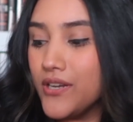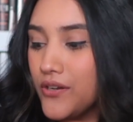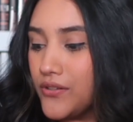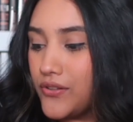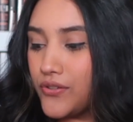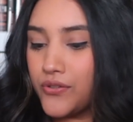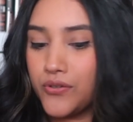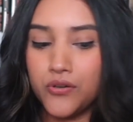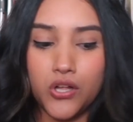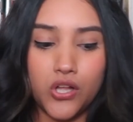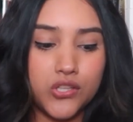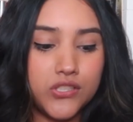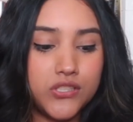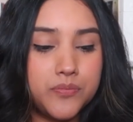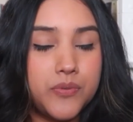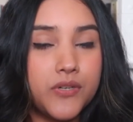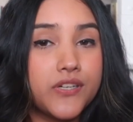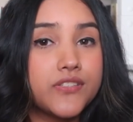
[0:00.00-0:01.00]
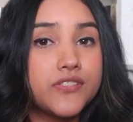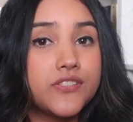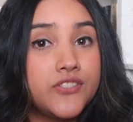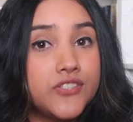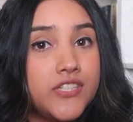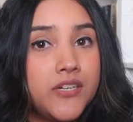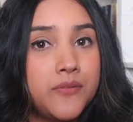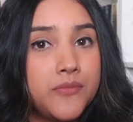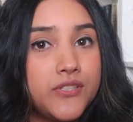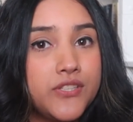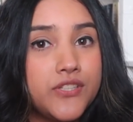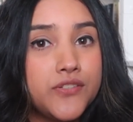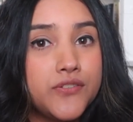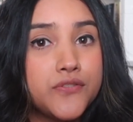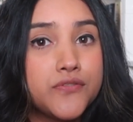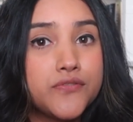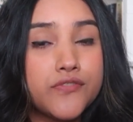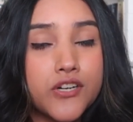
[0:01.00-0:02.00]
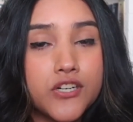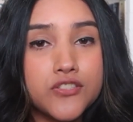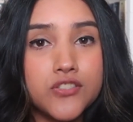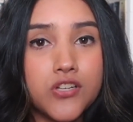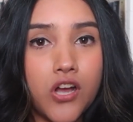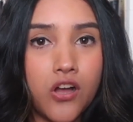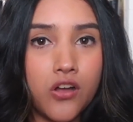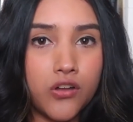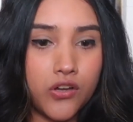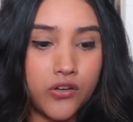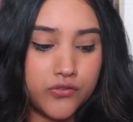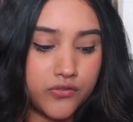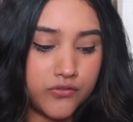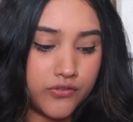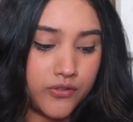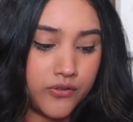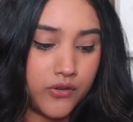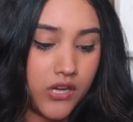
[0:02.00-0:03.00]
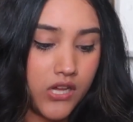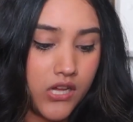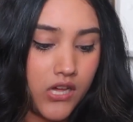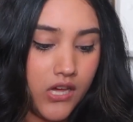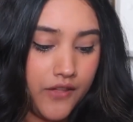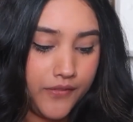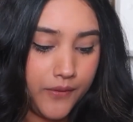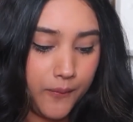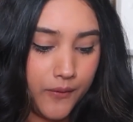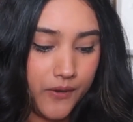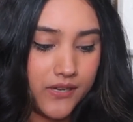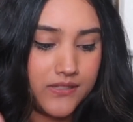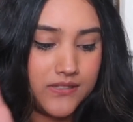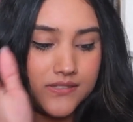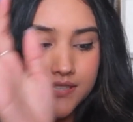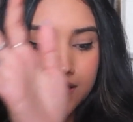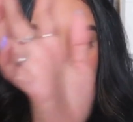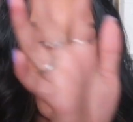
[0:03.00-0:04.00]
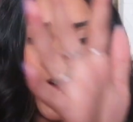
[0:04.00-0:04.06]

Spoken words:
go through all these books and share them with you. First, I'll go through the ones that